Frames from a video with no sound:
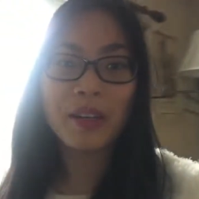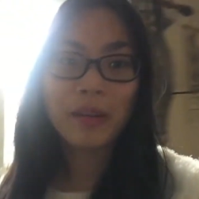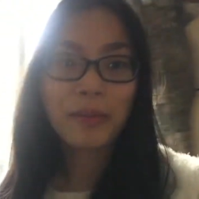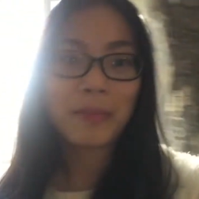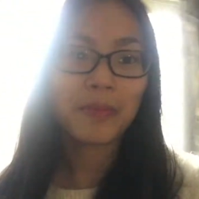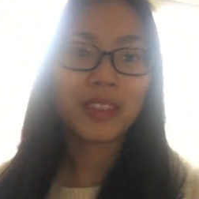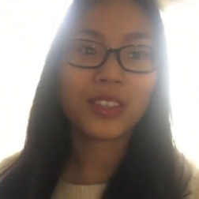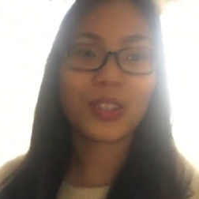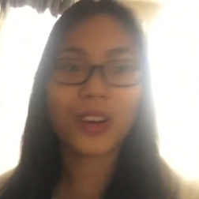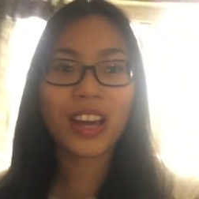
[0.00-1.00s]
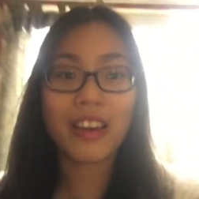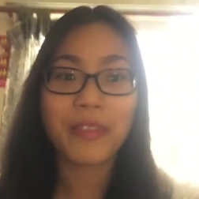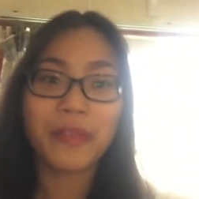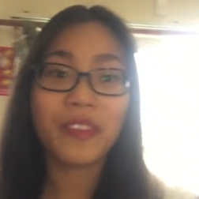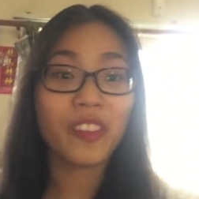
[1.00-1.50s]
um sorry I
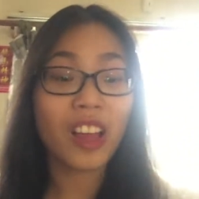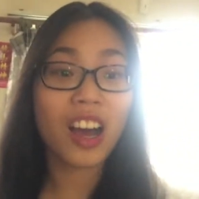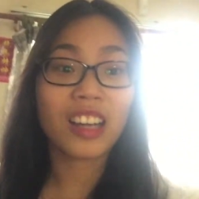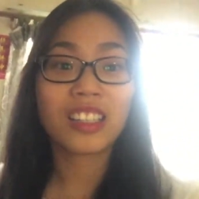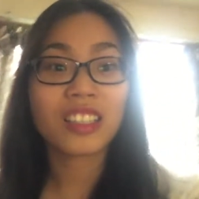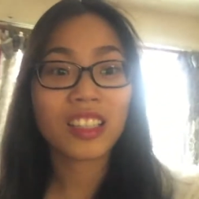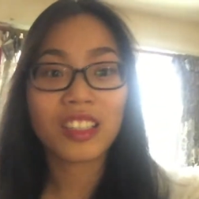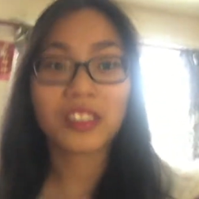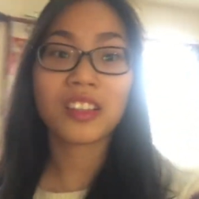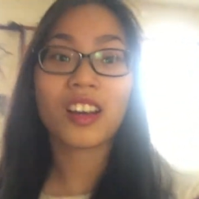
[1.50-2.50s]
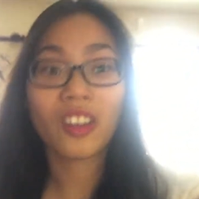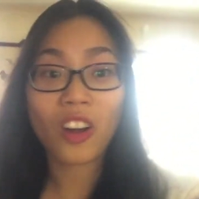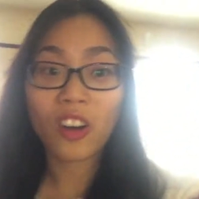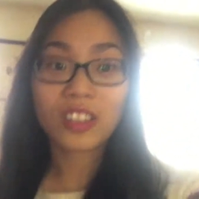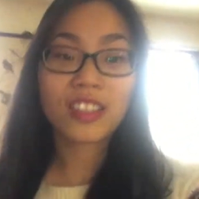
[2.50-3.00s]
haven't vlogged in a
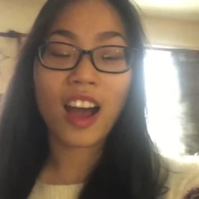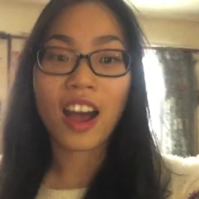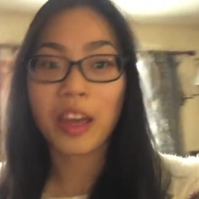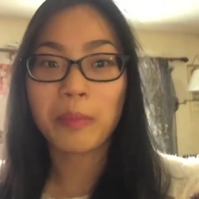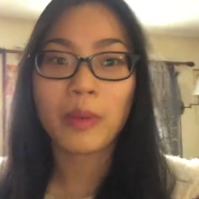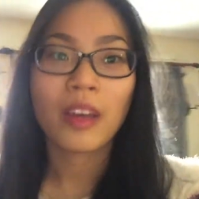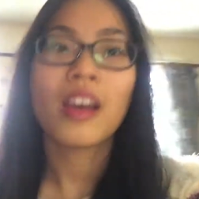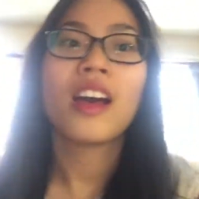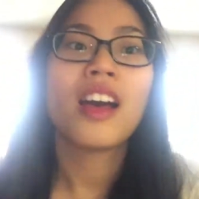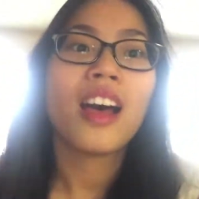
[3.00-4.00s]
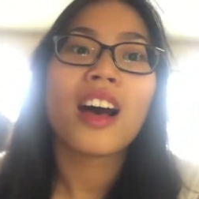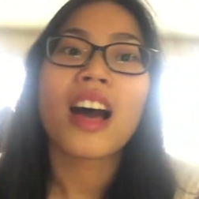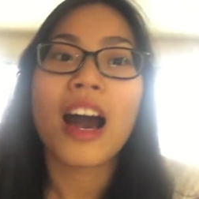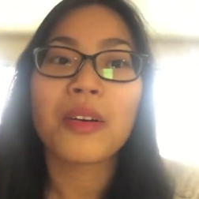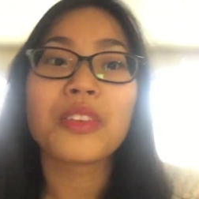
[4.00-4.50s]
long time.
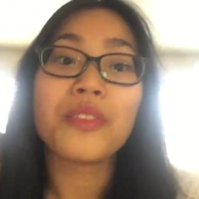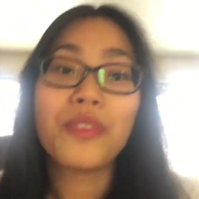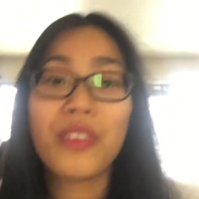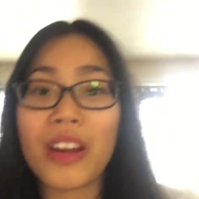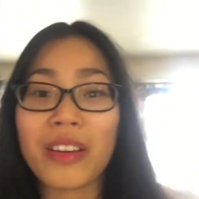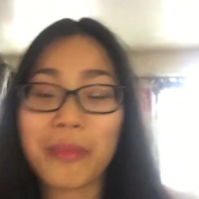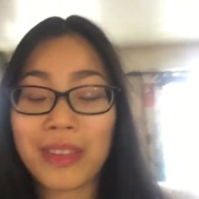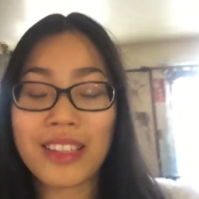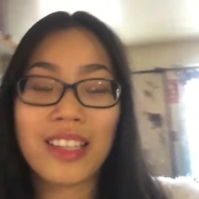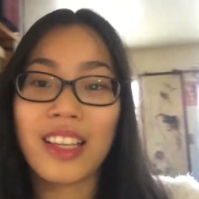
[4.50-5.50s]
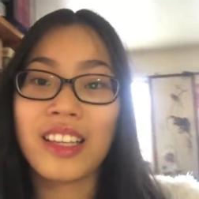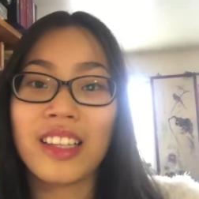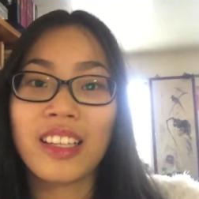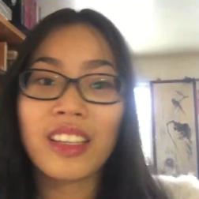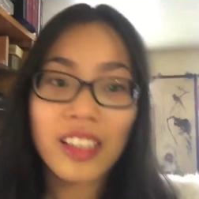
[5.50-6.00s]
I was very busy
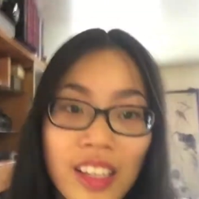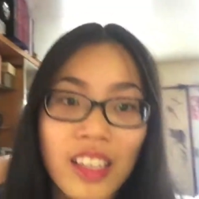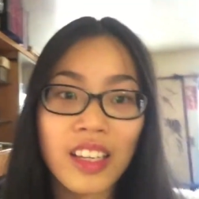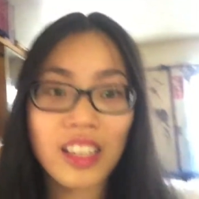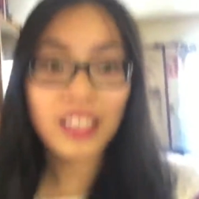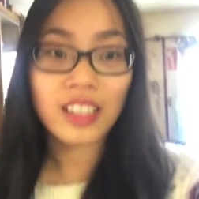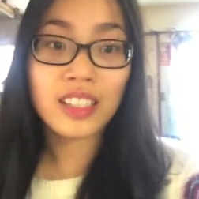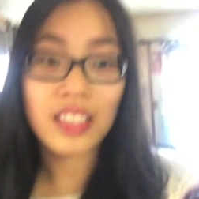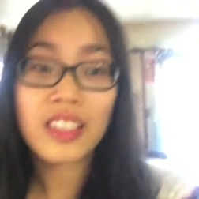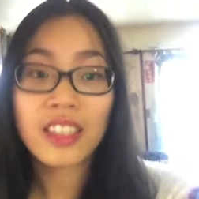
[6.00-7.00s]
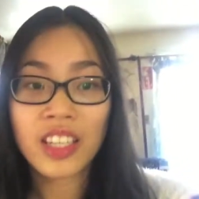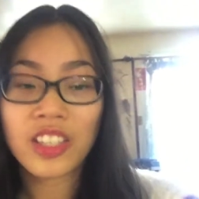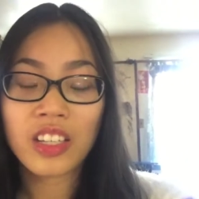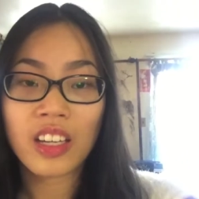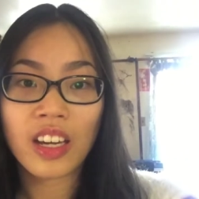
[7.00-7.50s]
lately because it's
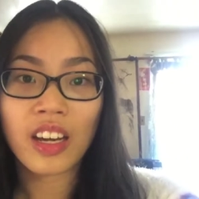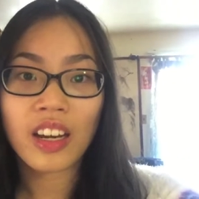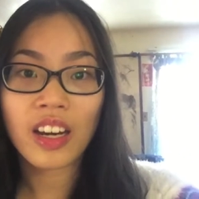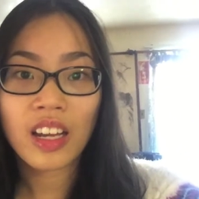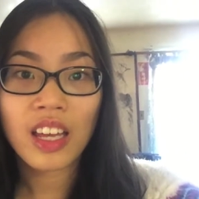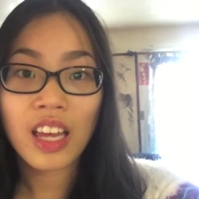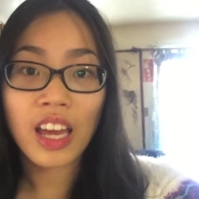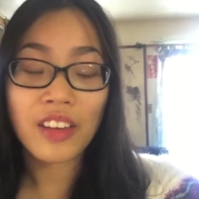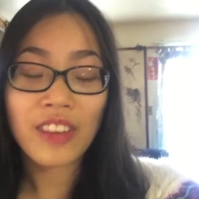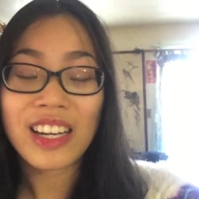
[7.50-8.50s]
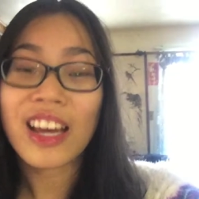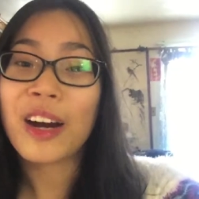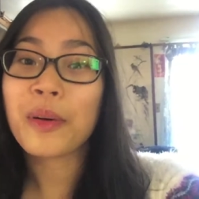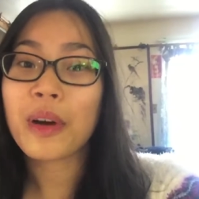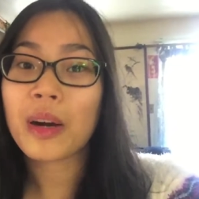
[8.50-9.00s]
senior year and right
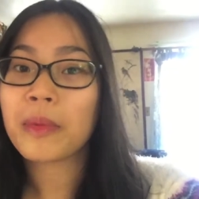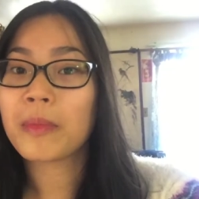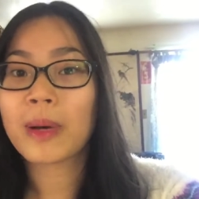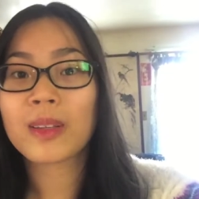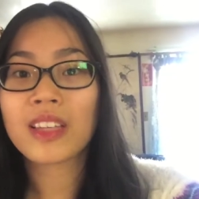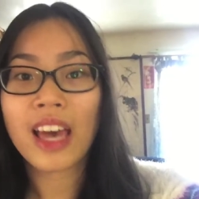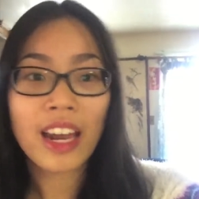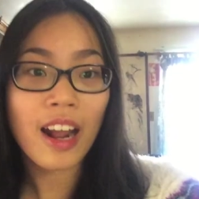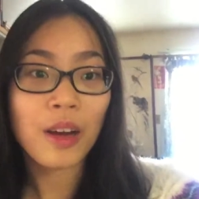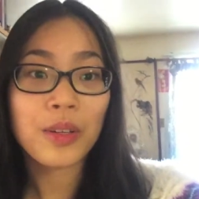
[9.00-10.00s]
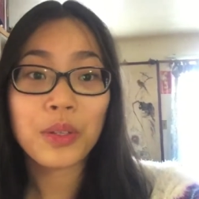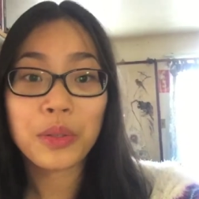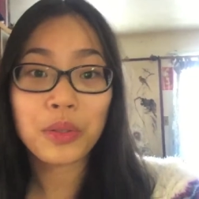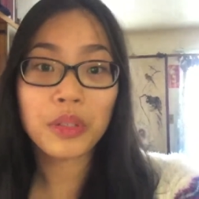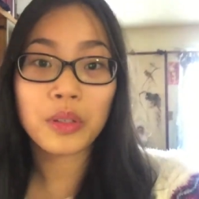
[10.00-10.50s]
now I'm about to head out
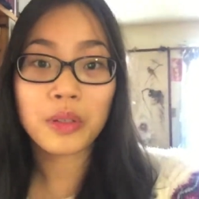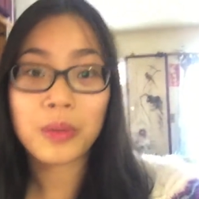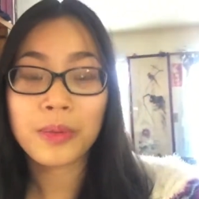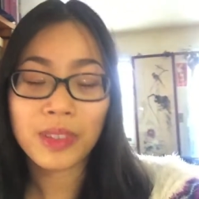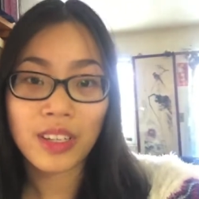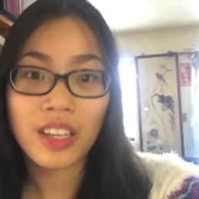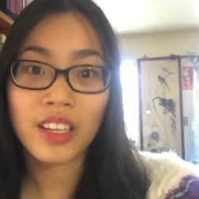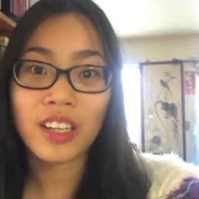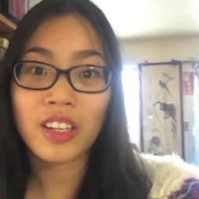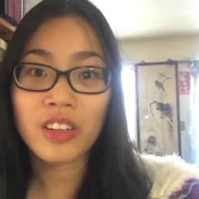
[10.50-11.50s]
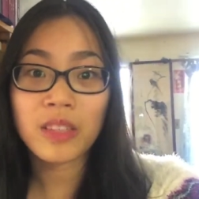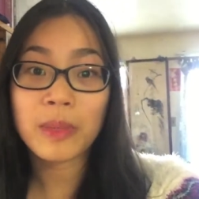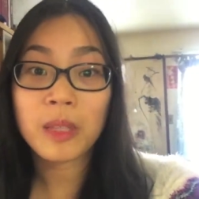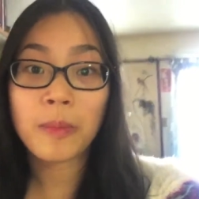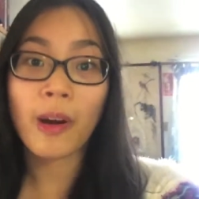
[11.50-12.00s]
to a
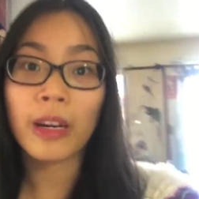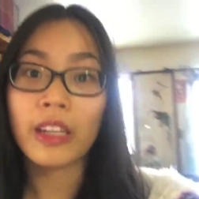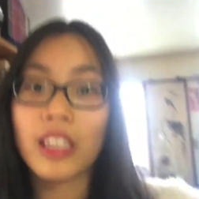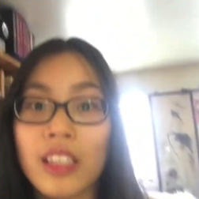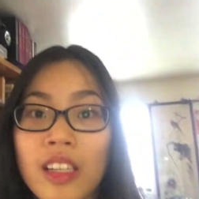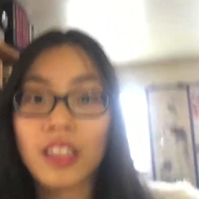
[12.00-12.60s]
Christmas party